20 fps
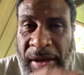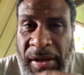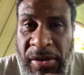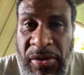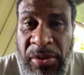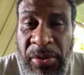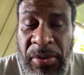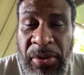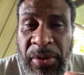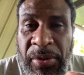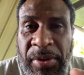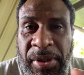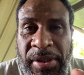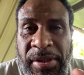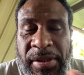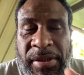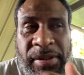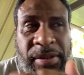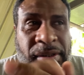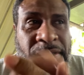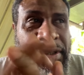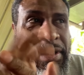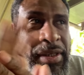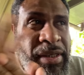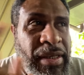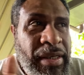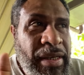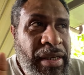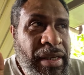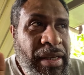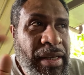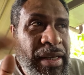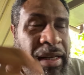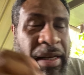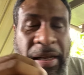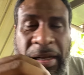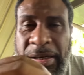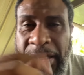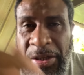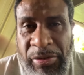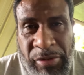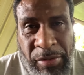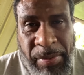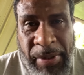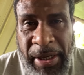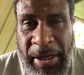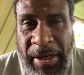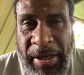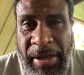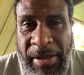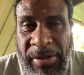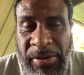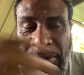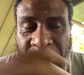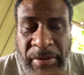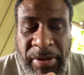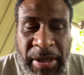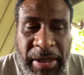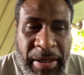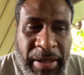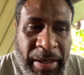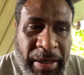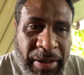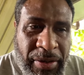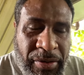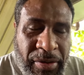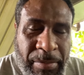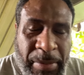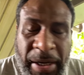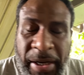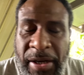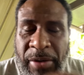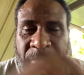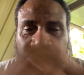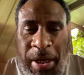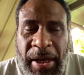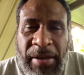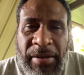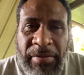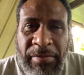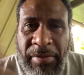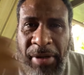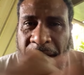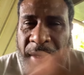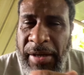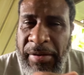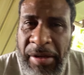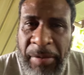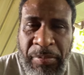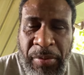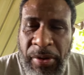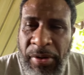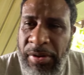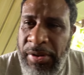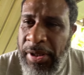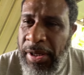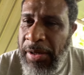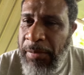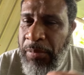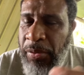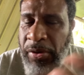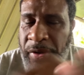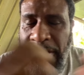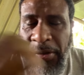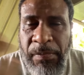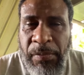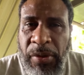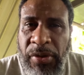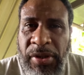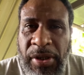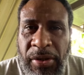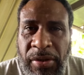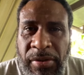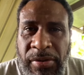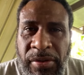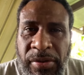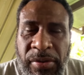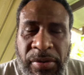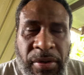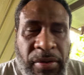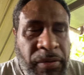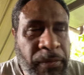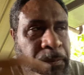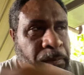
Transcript: Suno is. That will be another story later on. But anyway, I started producing music in Suno.